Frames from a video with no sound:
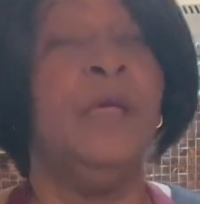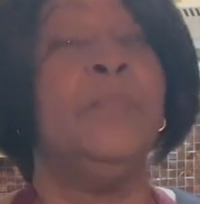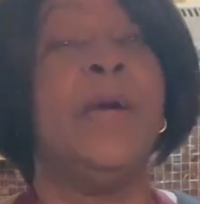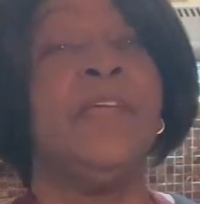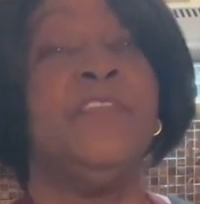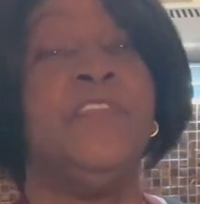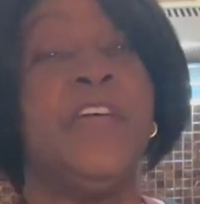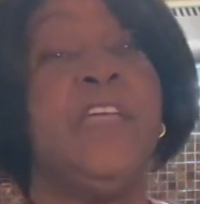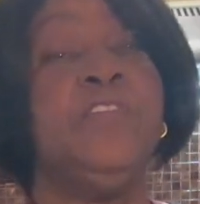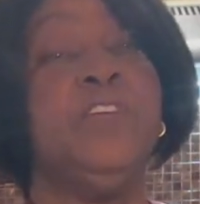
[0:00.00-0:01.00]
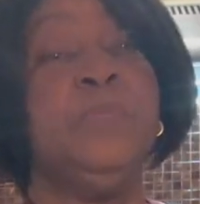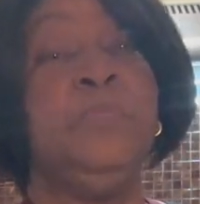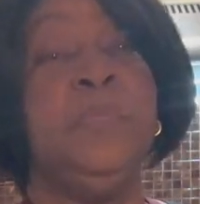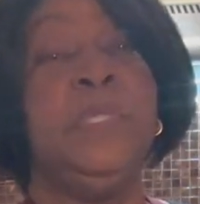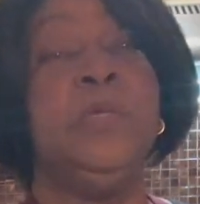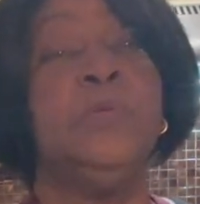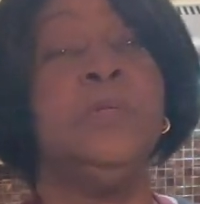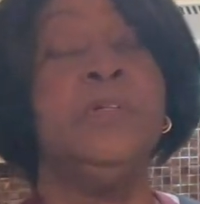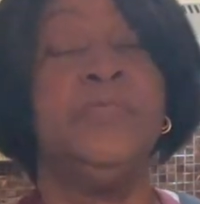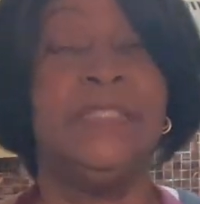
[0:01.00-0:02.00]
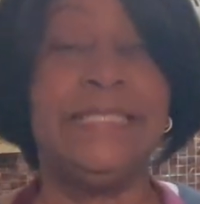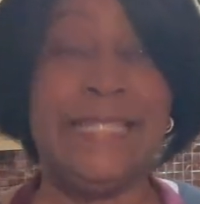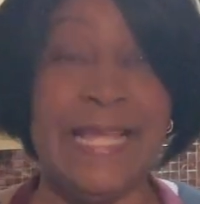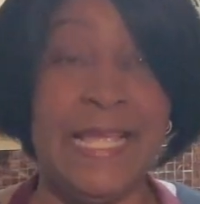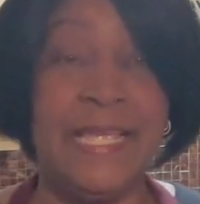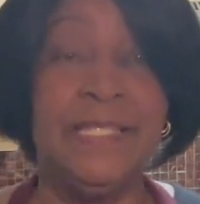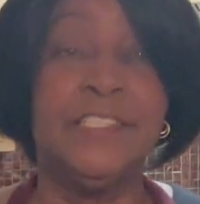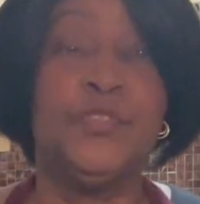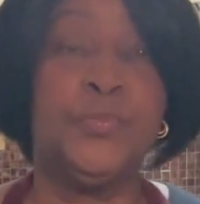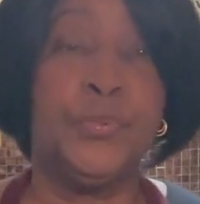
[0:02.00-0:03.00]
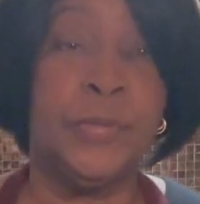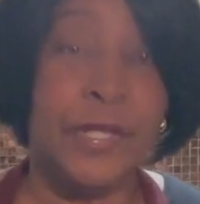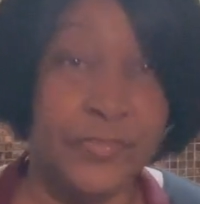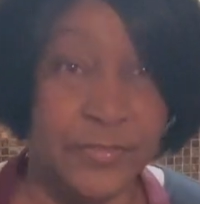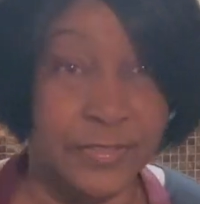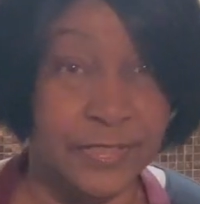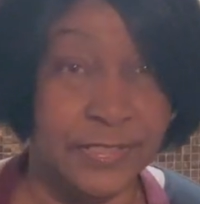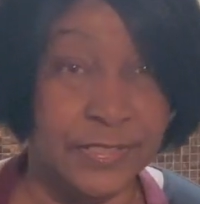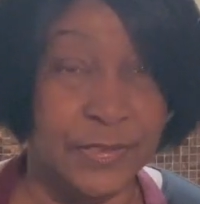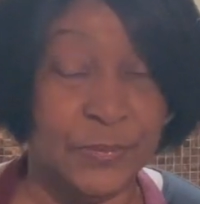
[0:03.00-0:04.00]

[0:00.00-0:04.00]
My favorite meal of the day is breakfast.